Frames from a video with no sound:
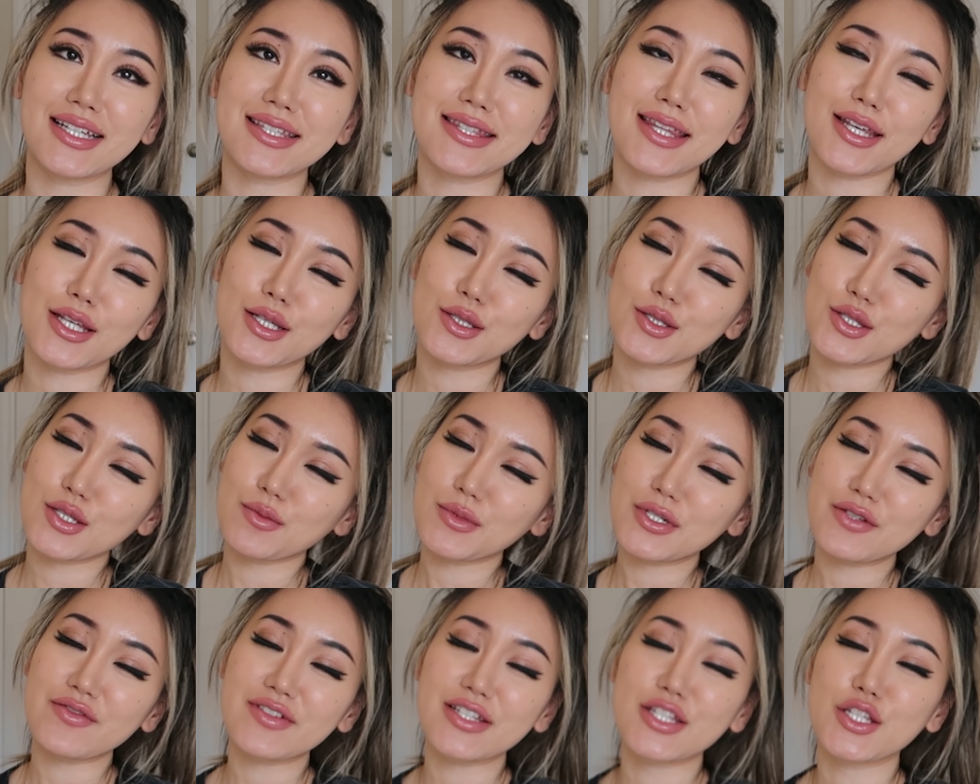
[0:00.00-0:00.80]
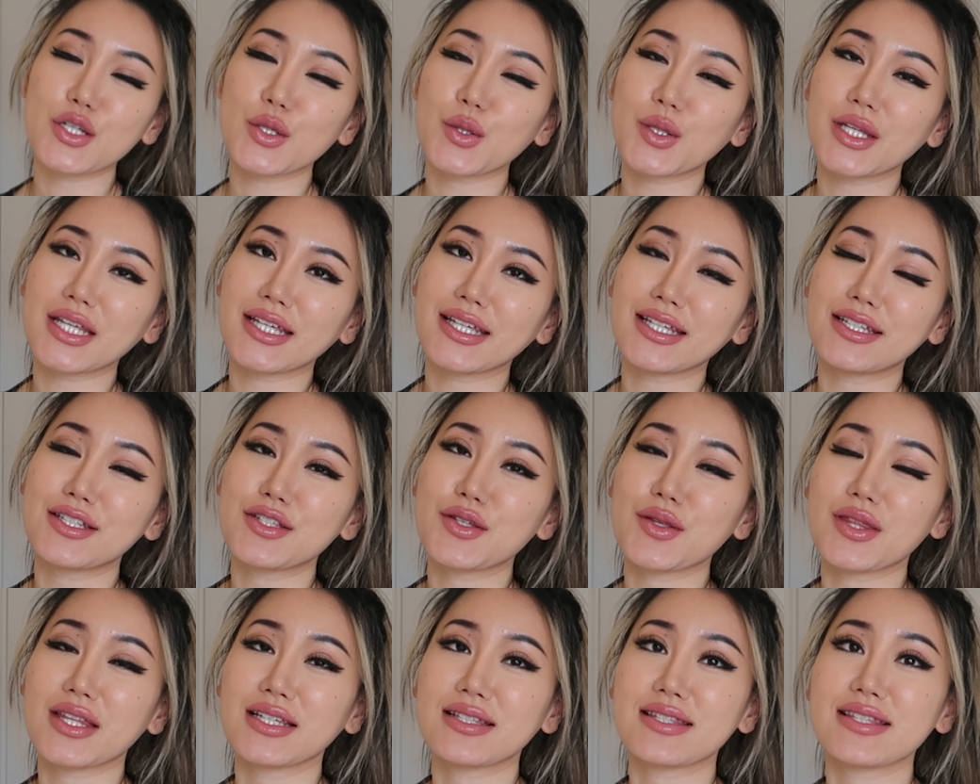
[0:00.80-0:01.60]
guys, thank you so much for tuning in
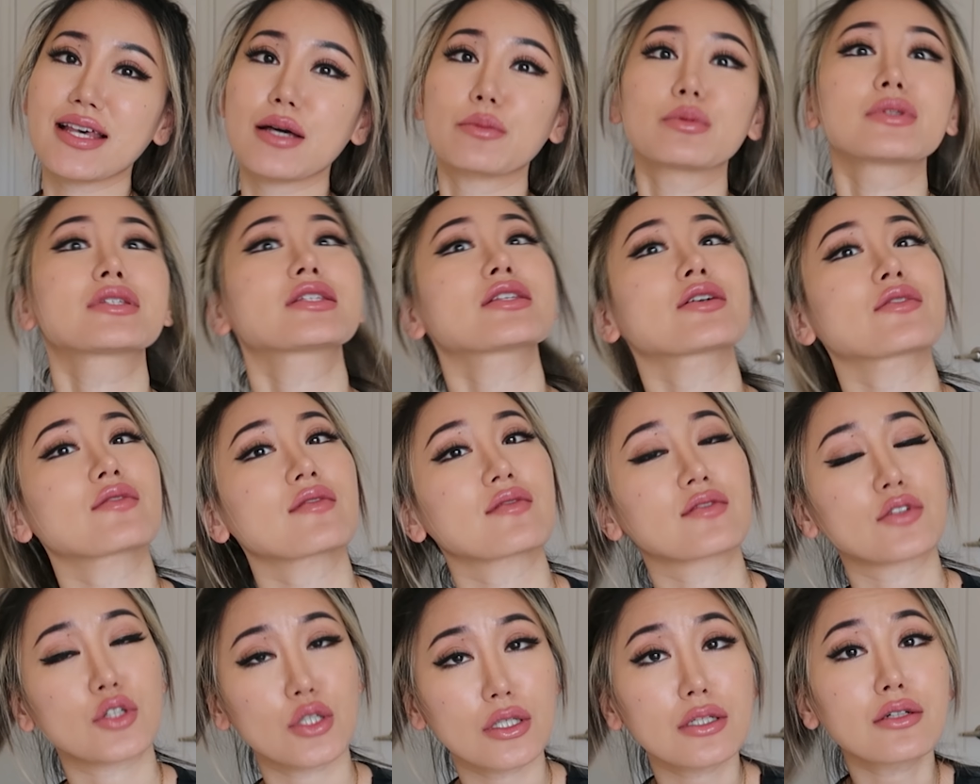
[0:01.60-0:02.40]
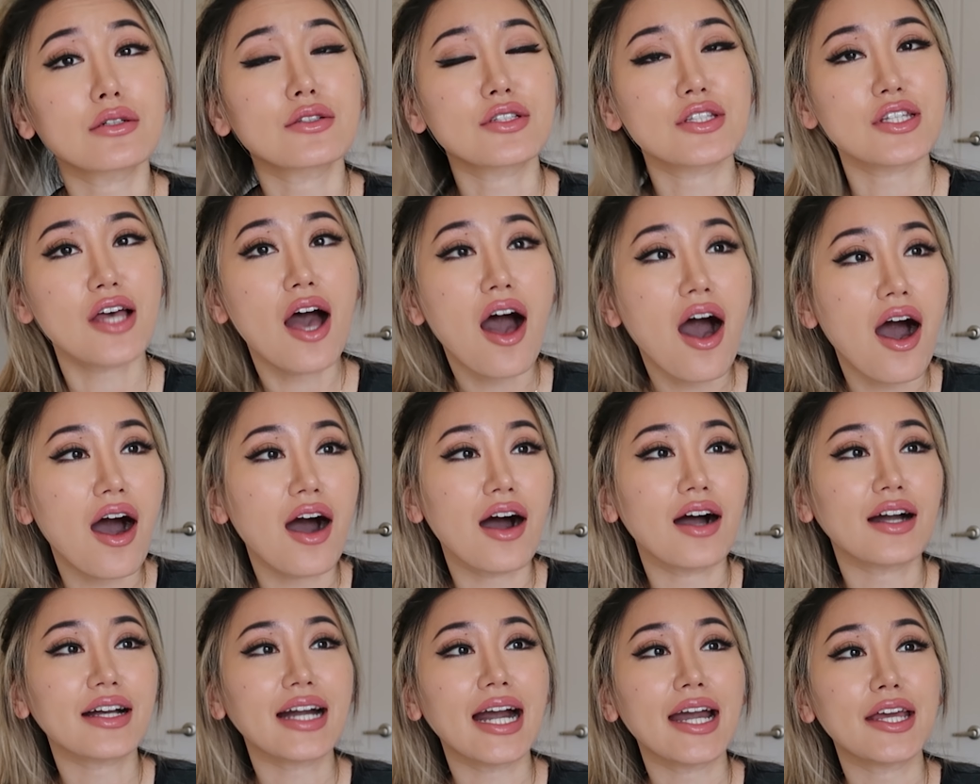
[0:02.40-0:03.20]
to this episode of Girl
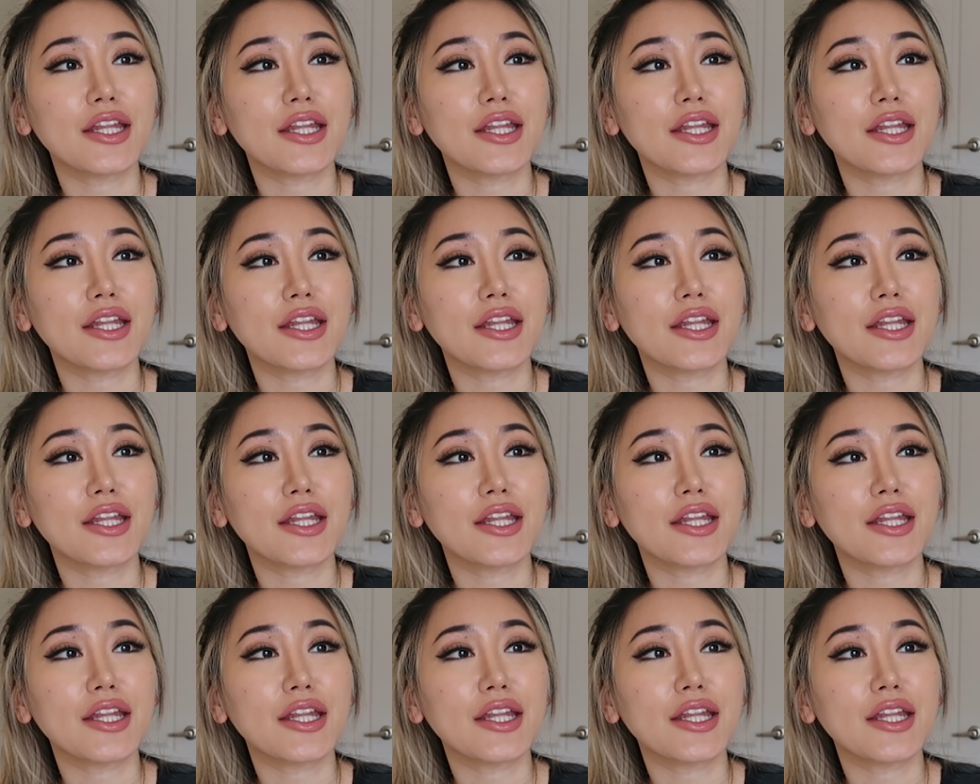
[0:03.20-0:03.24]
Talk.